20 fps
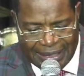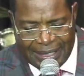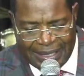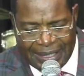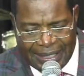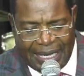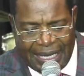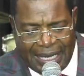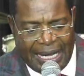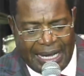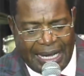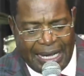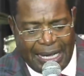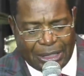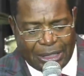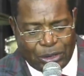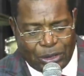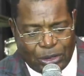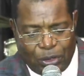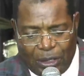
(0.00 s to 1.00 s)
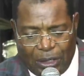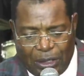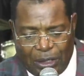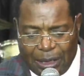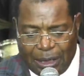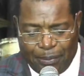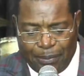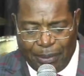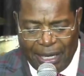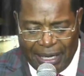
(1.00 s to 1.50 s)
Uh, I should go a little
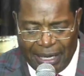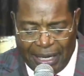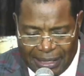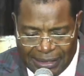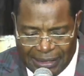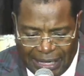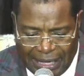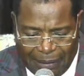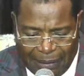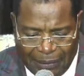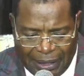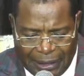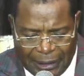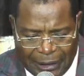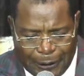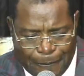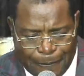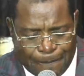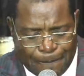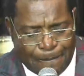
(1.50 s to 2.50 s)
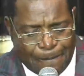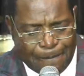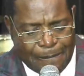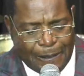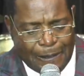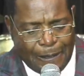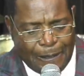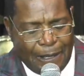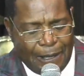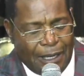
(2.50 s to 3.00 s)
back, say amen.
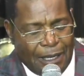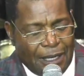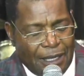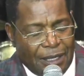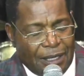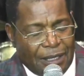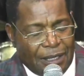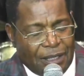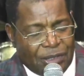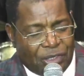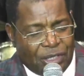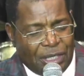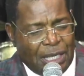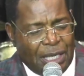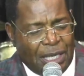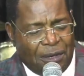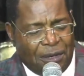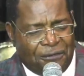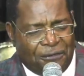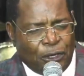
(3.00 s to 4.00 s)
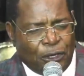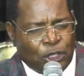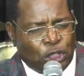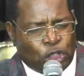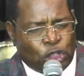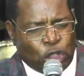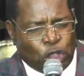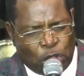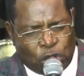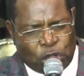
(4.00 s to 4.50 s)
See, for
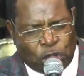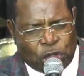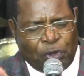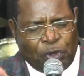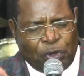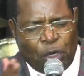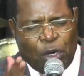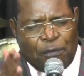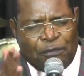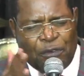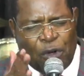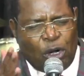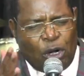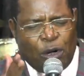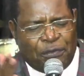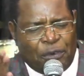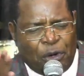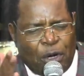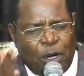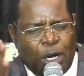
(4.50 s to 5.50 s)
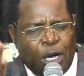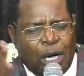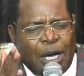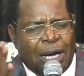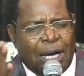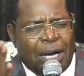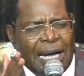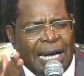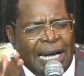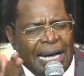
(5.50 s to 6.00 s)
Josh, for, for, for,
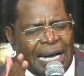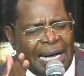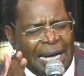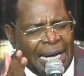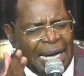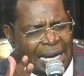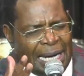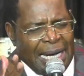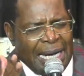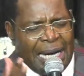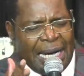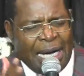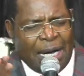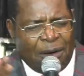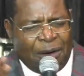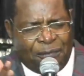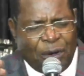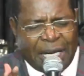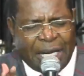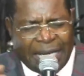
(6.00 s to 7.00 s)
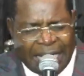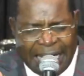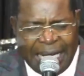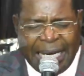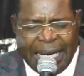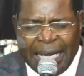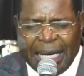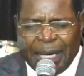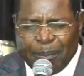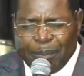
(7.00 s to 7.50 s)
uh, for
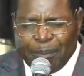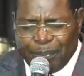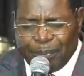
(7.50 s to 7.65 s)
Caleb,